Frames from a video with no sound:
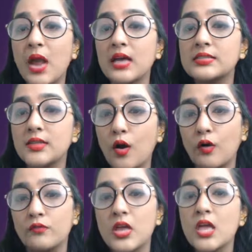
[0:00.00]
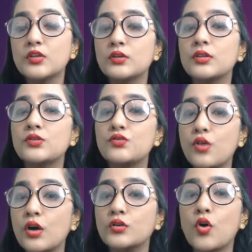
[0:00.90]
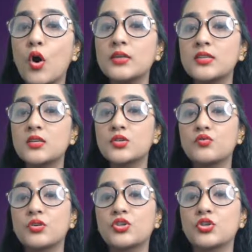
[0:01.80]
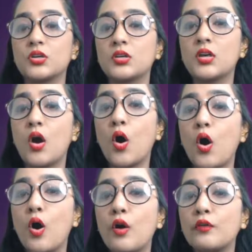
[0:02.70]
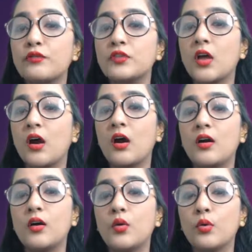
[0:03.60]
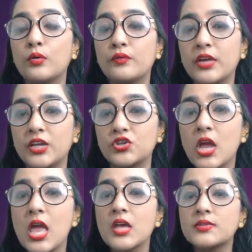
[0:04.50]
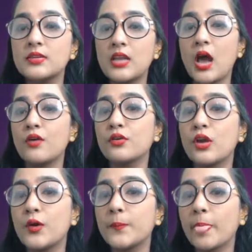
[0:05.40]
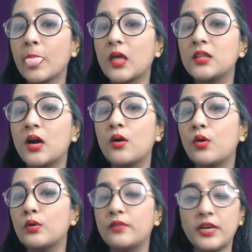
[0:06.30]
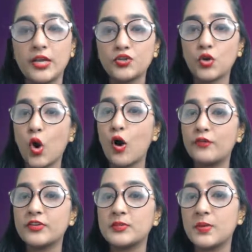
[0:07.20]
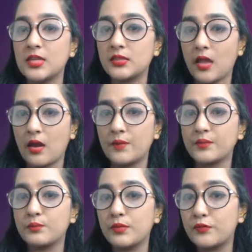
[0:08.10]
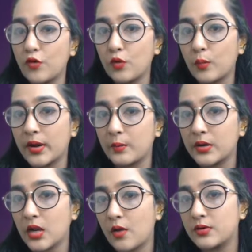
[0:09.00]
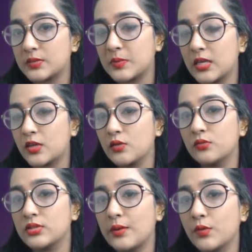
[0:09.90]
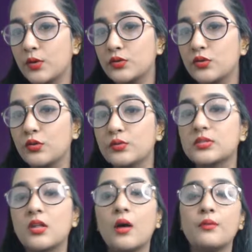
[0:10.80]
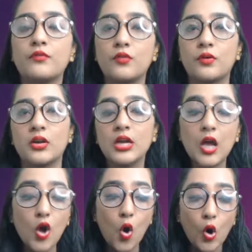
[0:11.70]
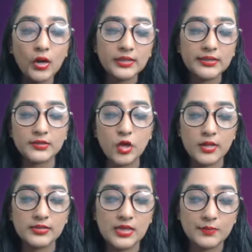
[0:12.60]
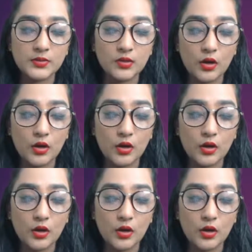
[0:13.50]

plus of. So the drought caused the destruction of the whole village. So now, the whole village of is being there. Before whatever noun is being used, I'm going to use the before it. All these concepts,